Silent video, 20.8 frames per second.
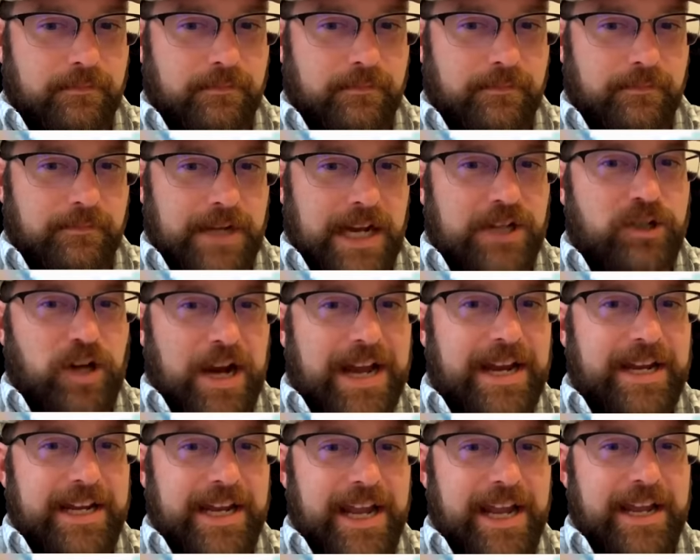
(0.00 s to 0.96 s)
I'll try it
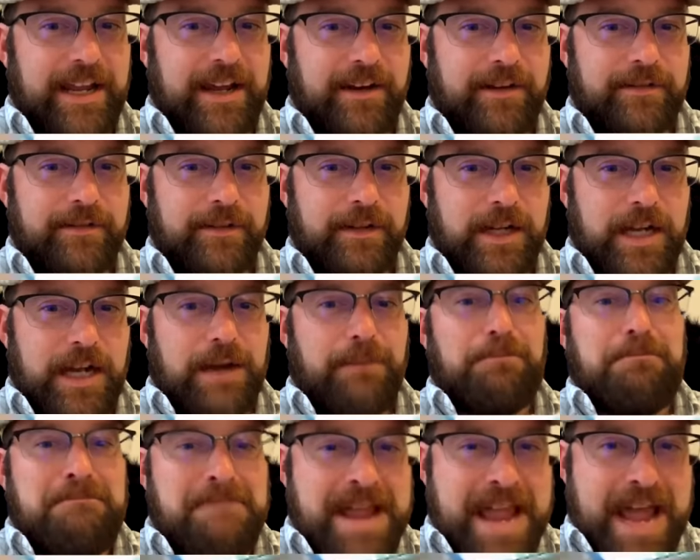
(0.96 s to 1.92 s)
again.
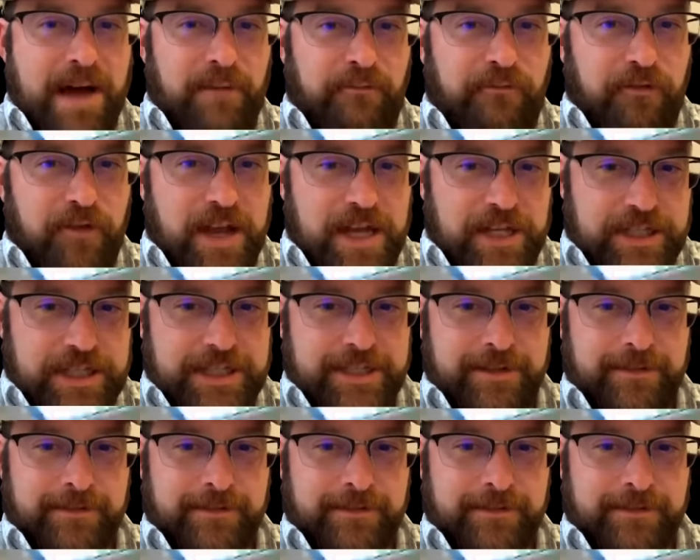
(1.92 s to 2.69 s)
Memphis.